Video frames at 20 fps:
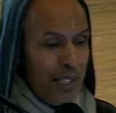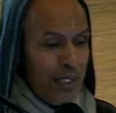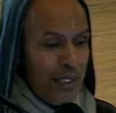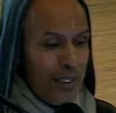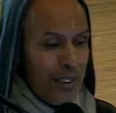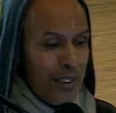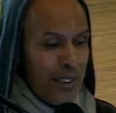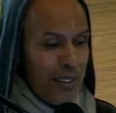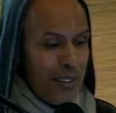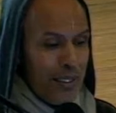
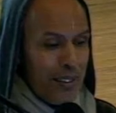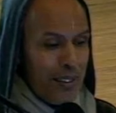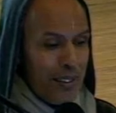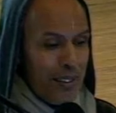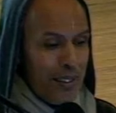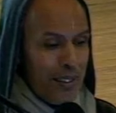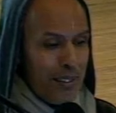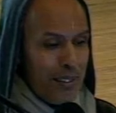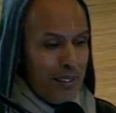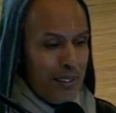And
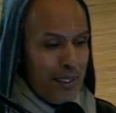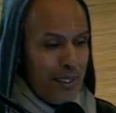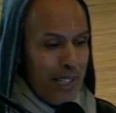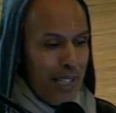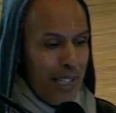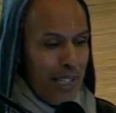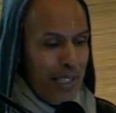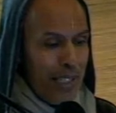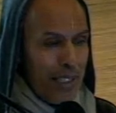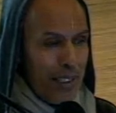
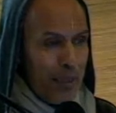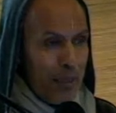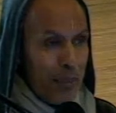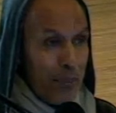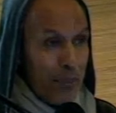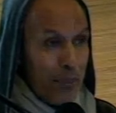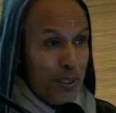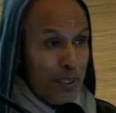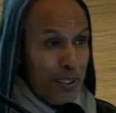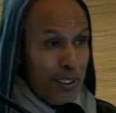like he
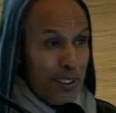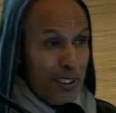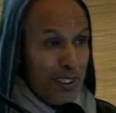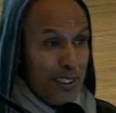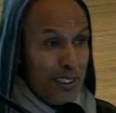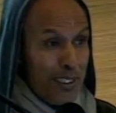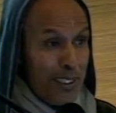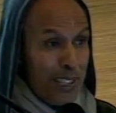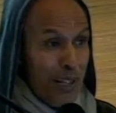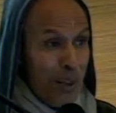puts it,
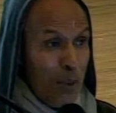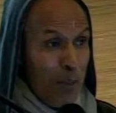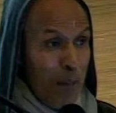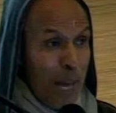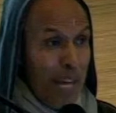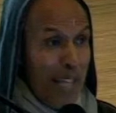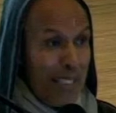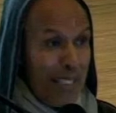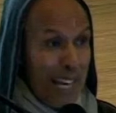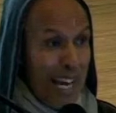this is how
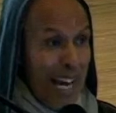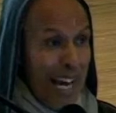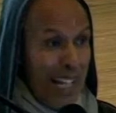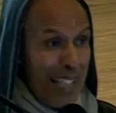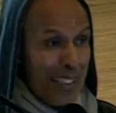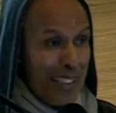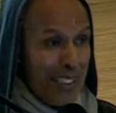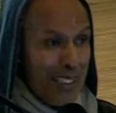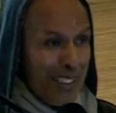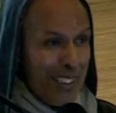men
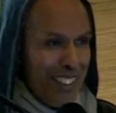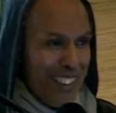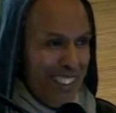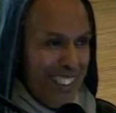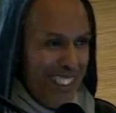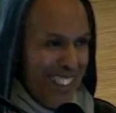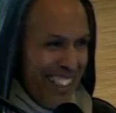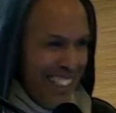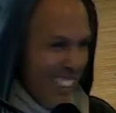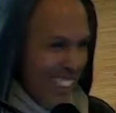act.
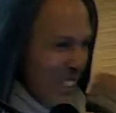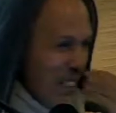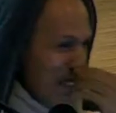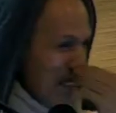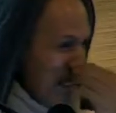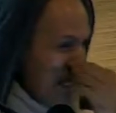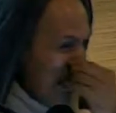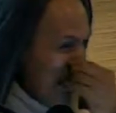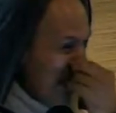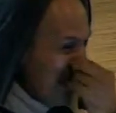
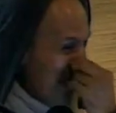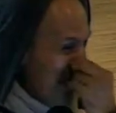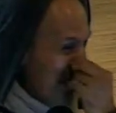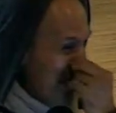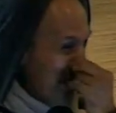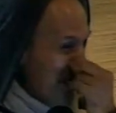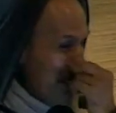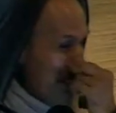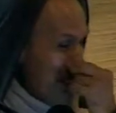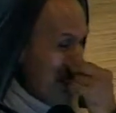
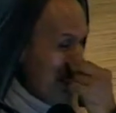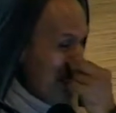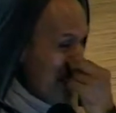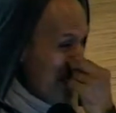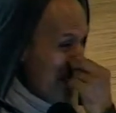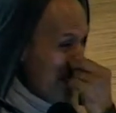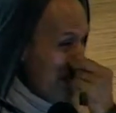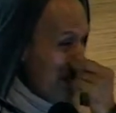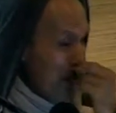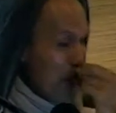Which is,
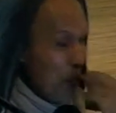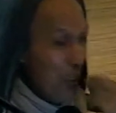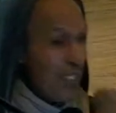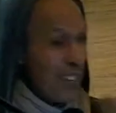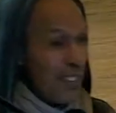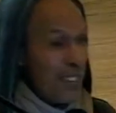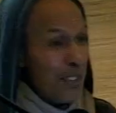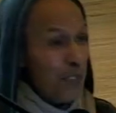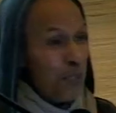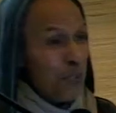in
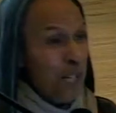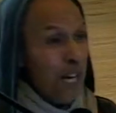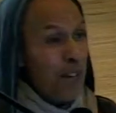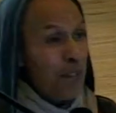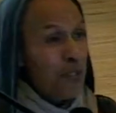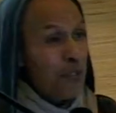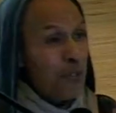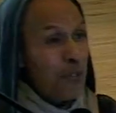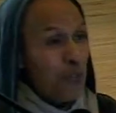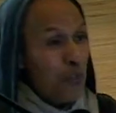one sense, we
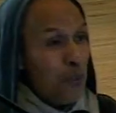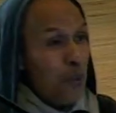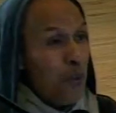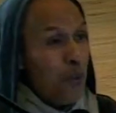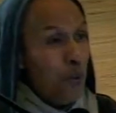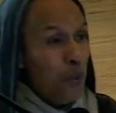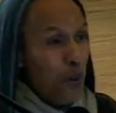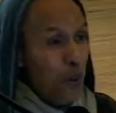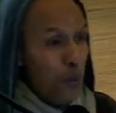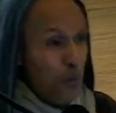have to
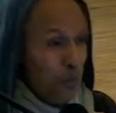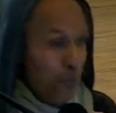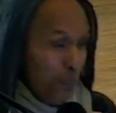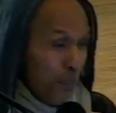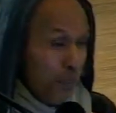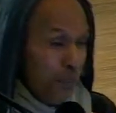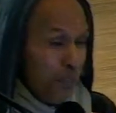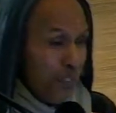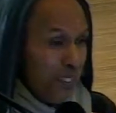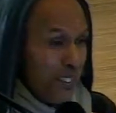grow
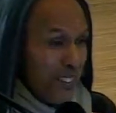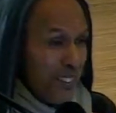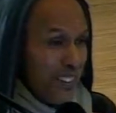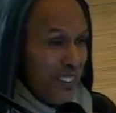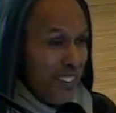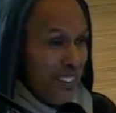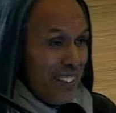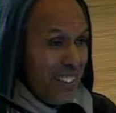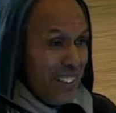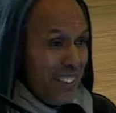up.
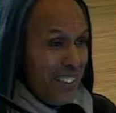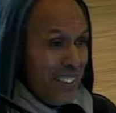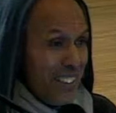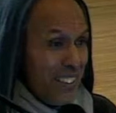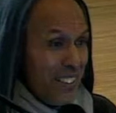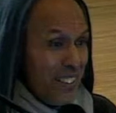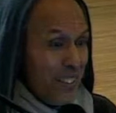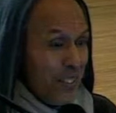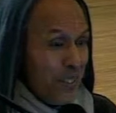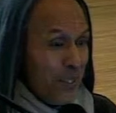
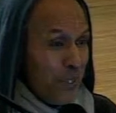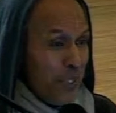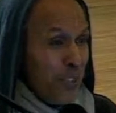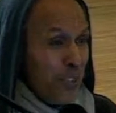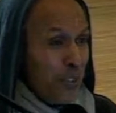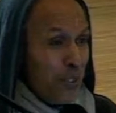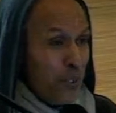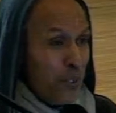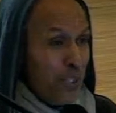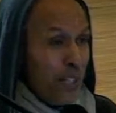
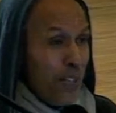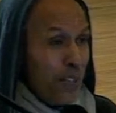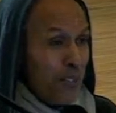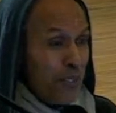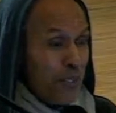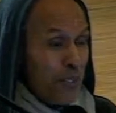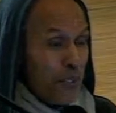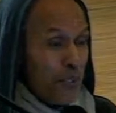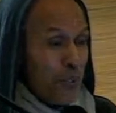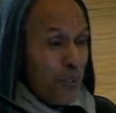We do
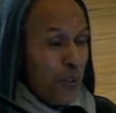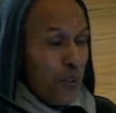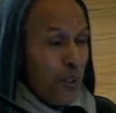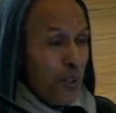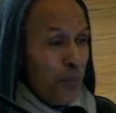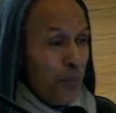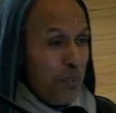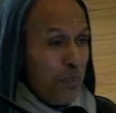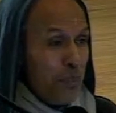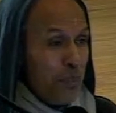have to
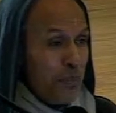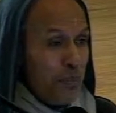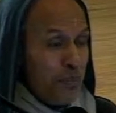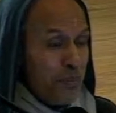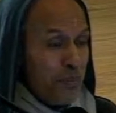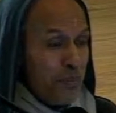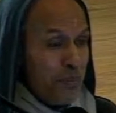grow up.